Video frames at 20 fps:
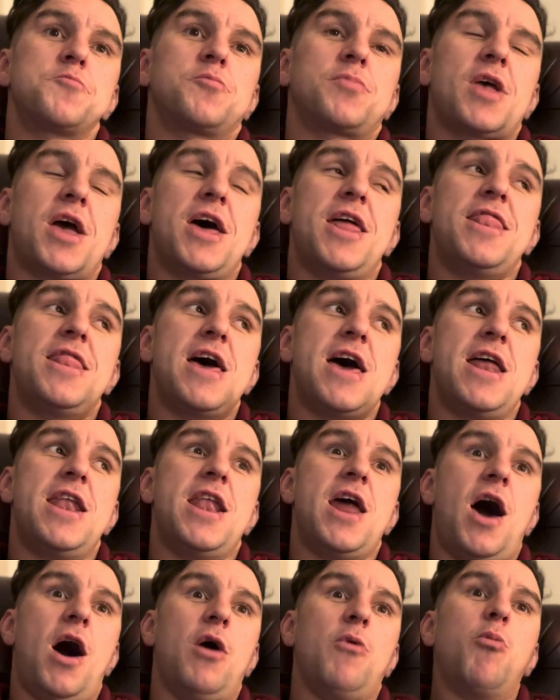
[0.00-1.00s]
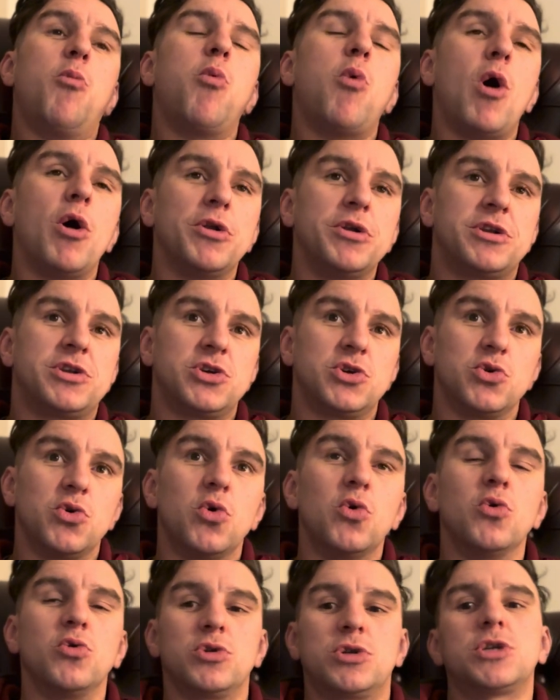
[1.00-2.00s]
and then I wanted
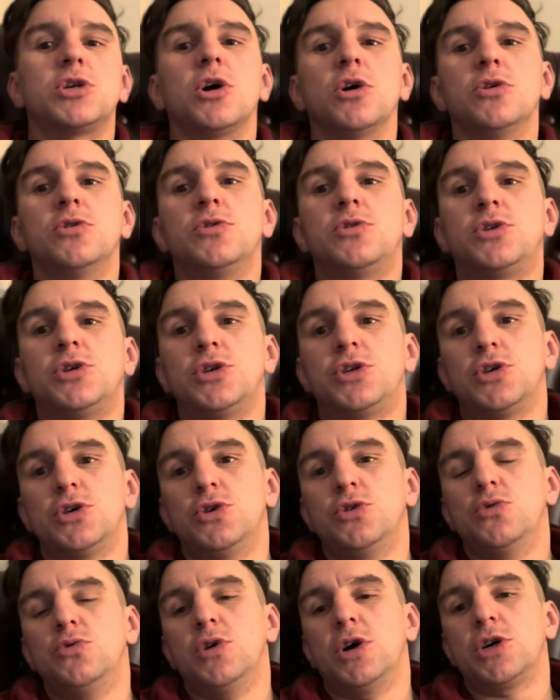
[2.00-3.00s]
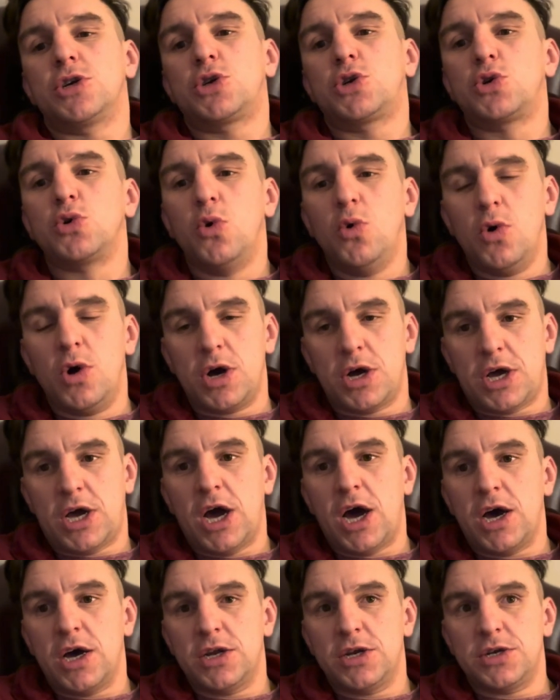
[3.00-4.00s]
also to do a shorter
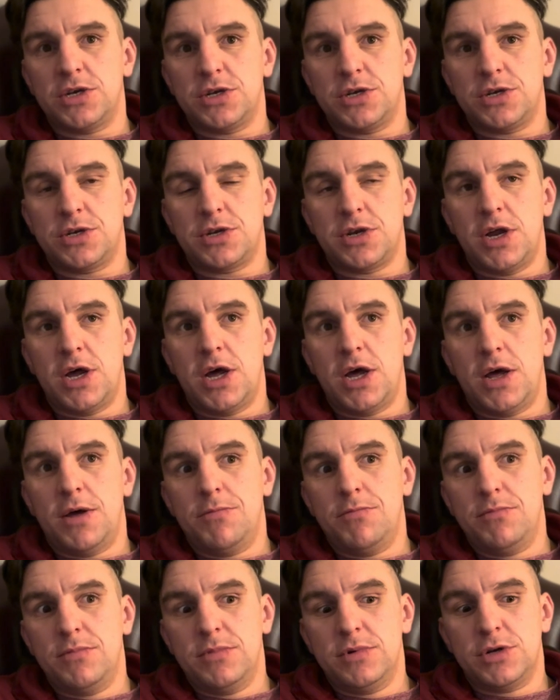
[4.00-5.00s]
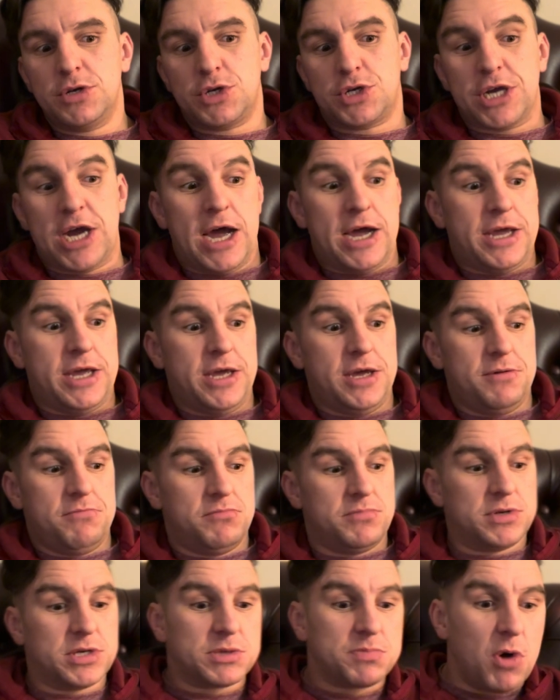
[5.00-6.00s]
cut
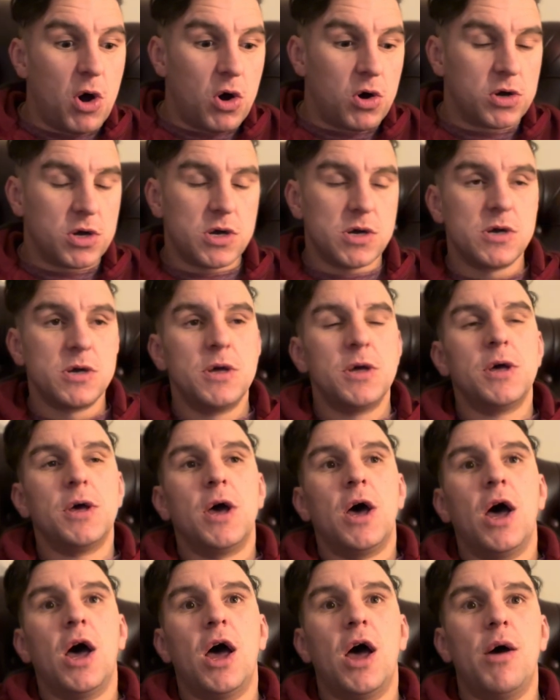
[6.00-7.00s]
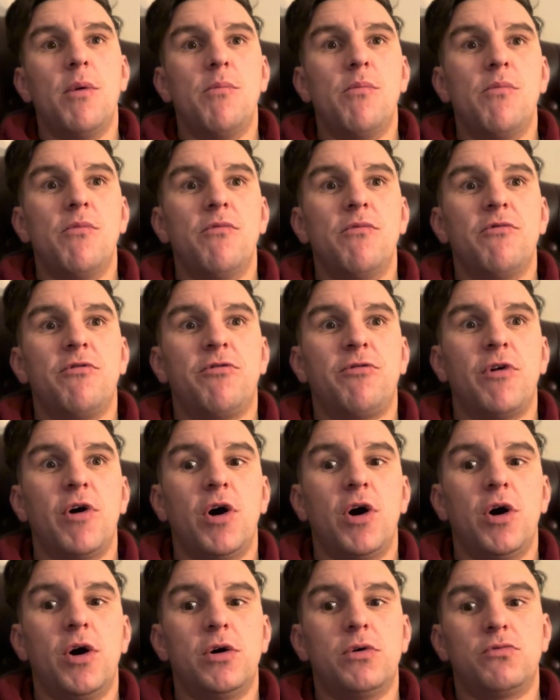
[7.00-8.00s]
jacket smock
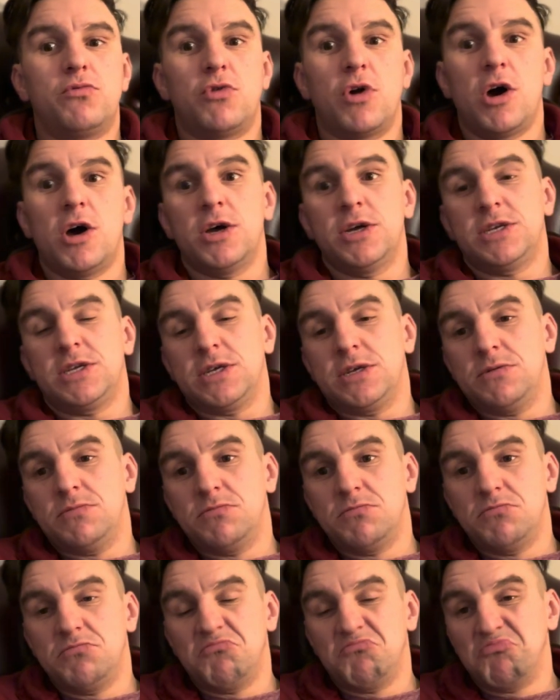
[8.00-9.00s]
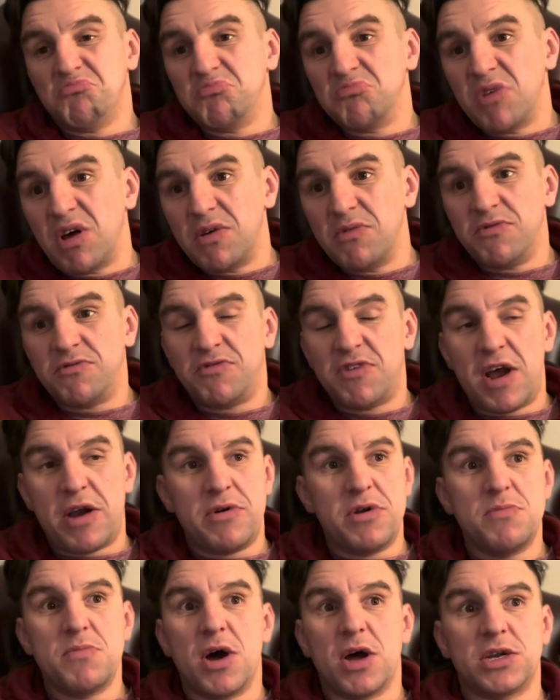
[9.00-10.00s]
for riding,
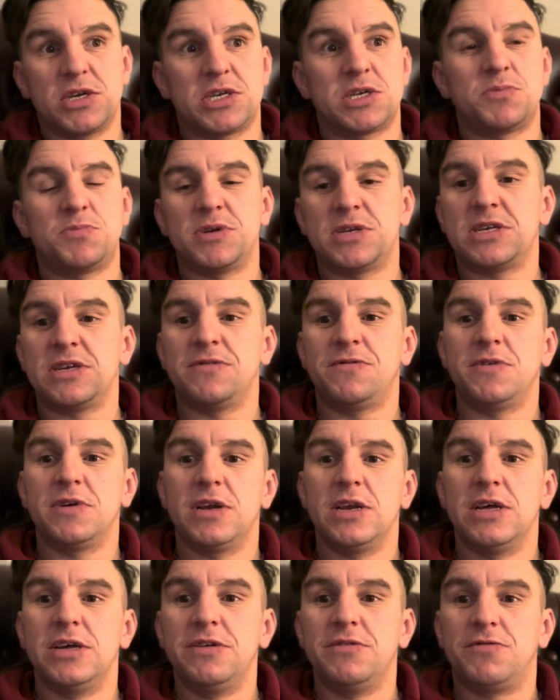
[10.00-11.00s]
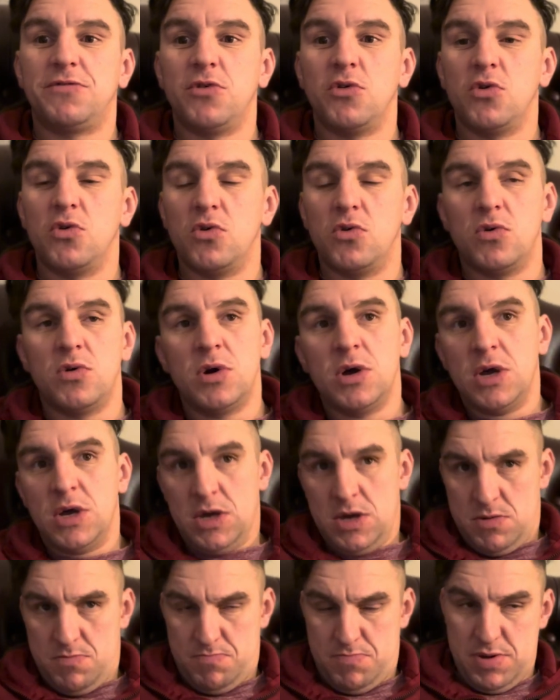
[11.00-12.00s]
very much specifically for
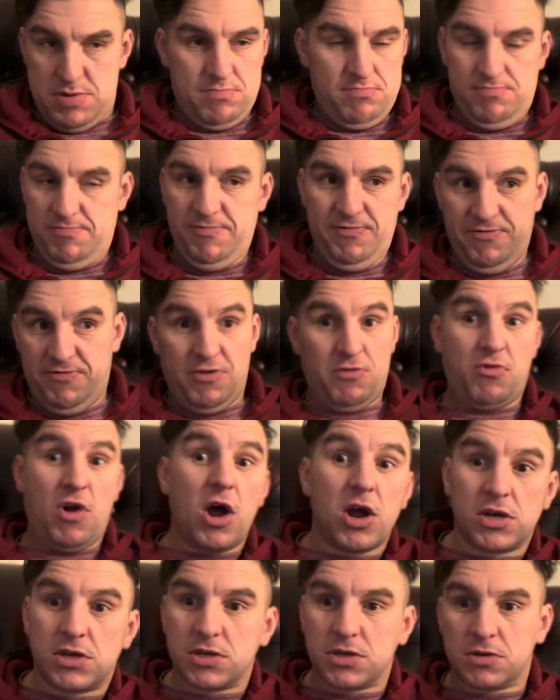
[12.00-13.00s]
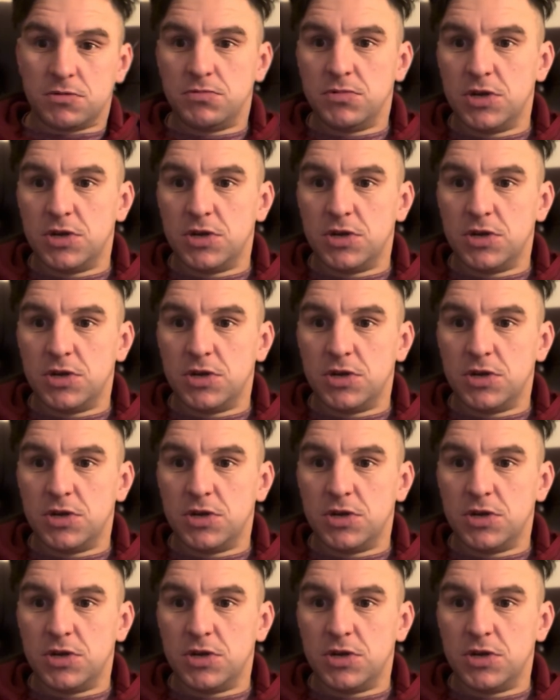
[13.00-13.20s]
riders,